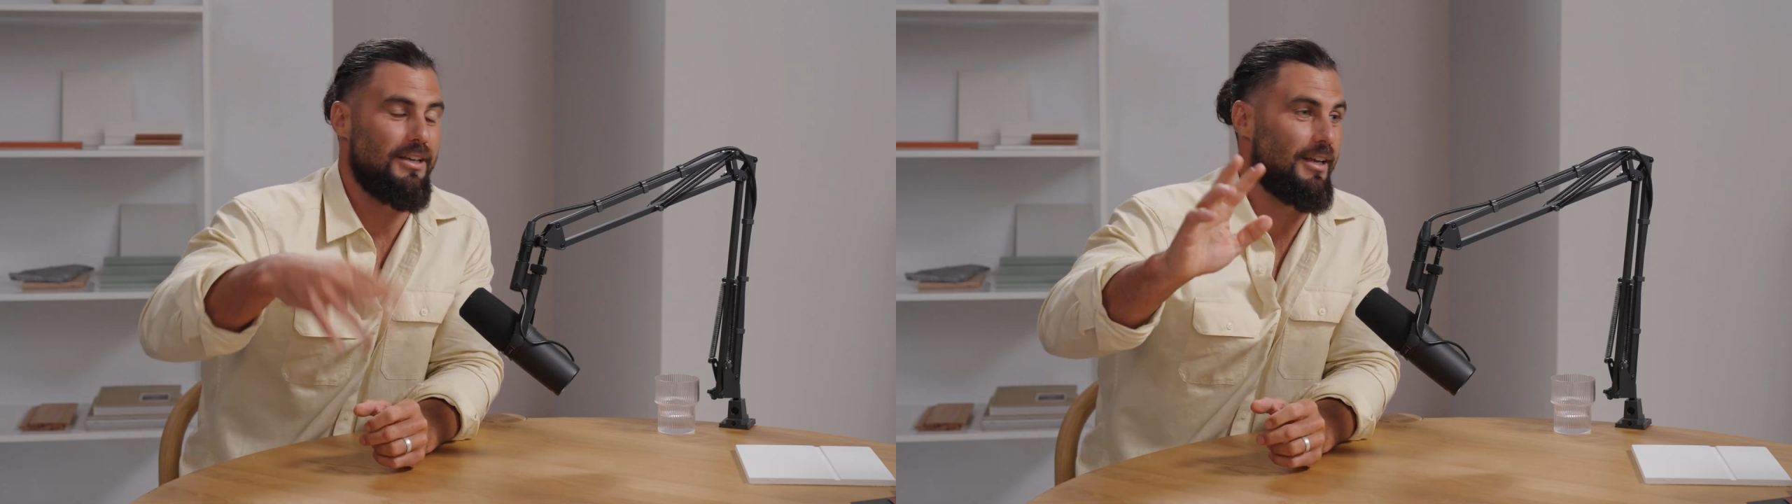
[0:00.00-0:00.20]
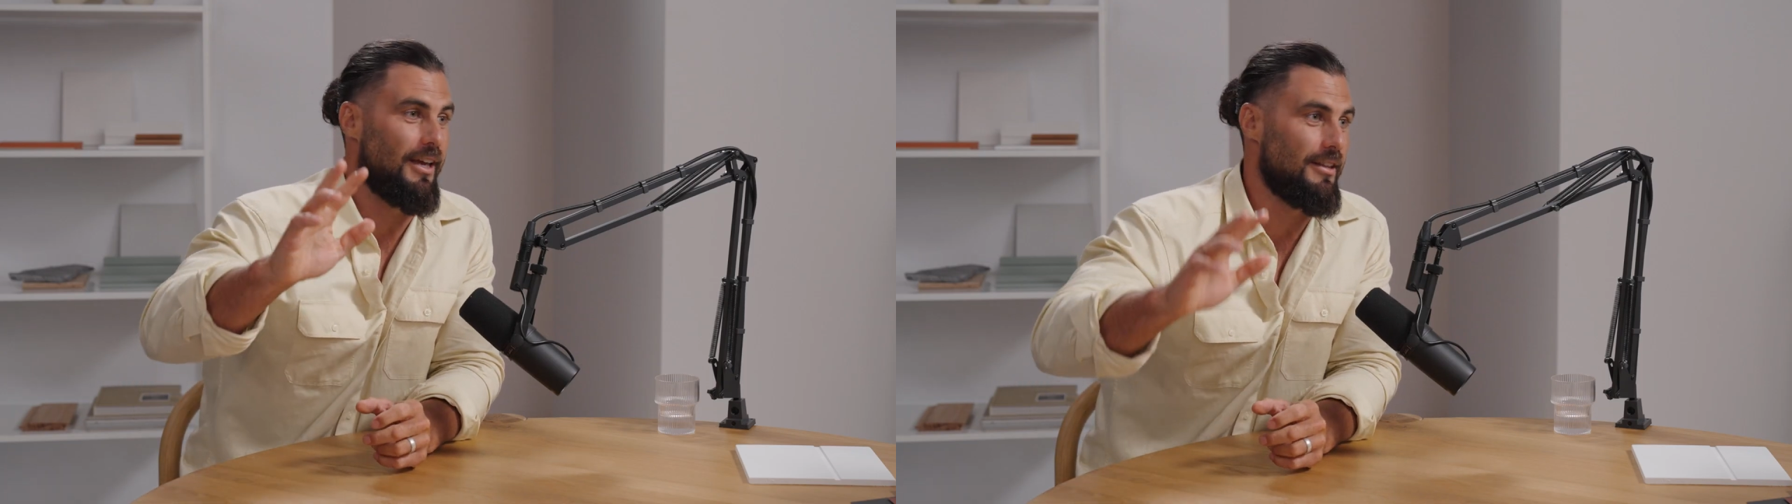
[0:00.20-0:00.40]

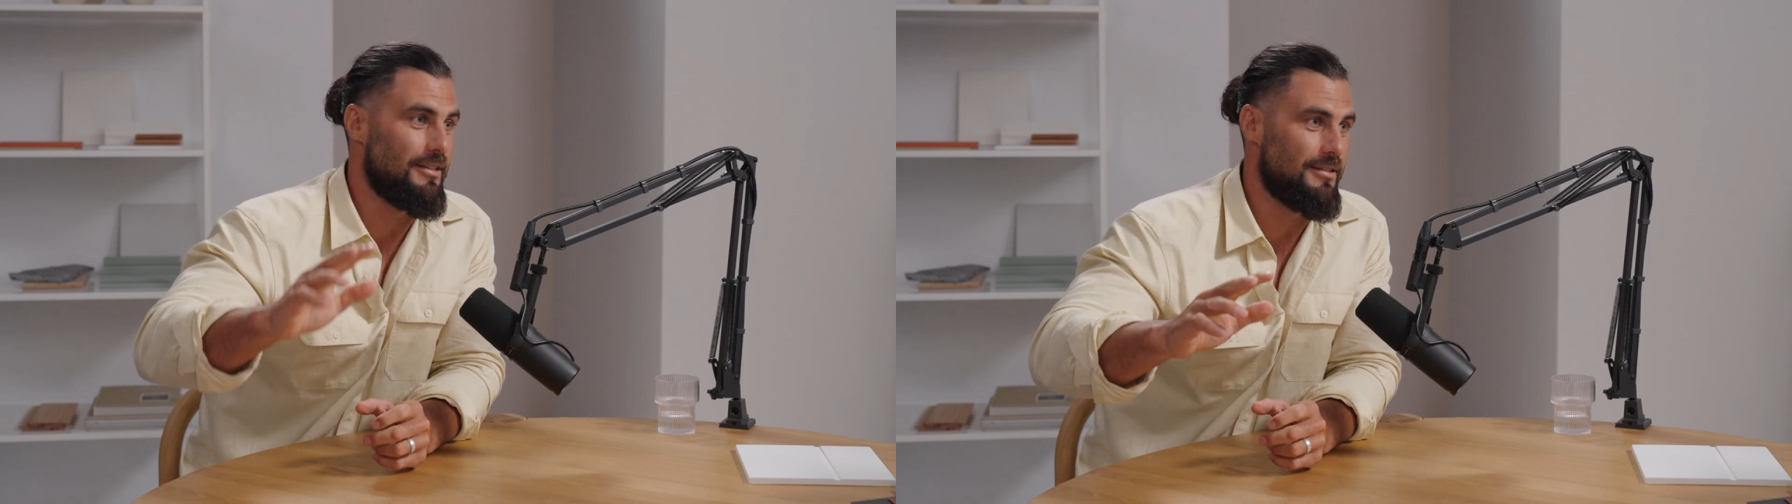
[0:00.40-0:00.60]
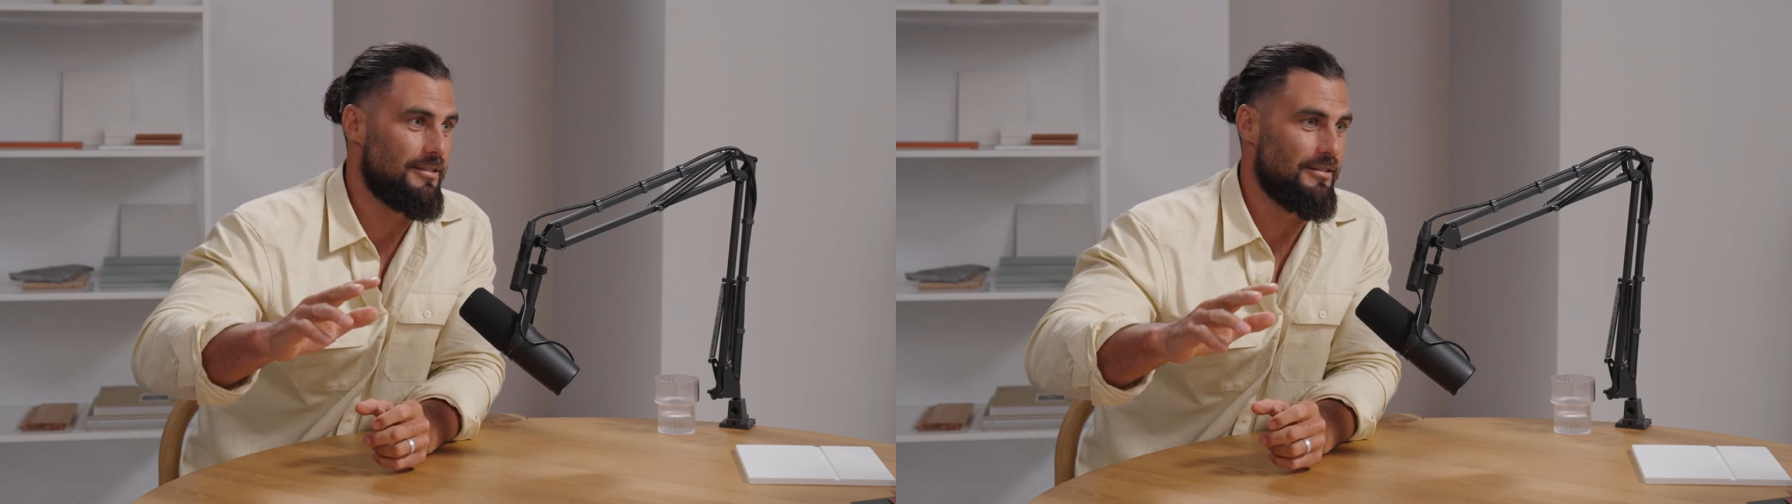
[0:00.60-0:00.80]
you can get
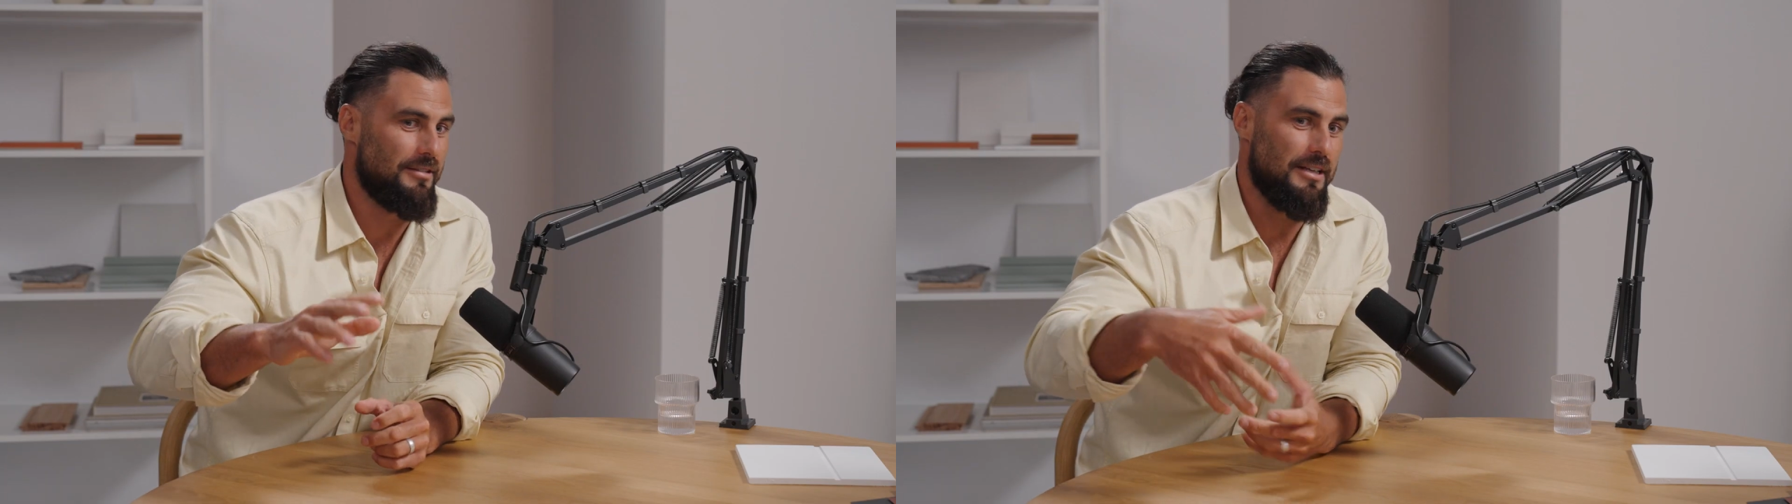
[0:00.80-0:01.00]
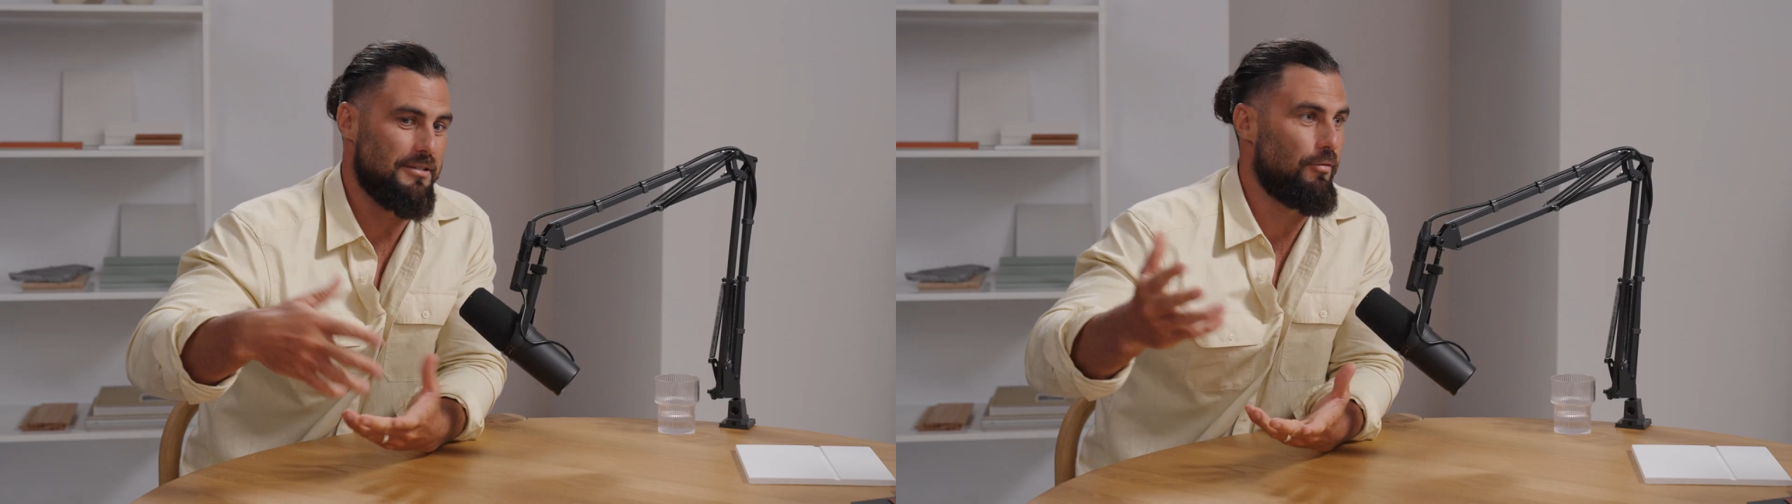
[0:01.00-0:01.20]
this as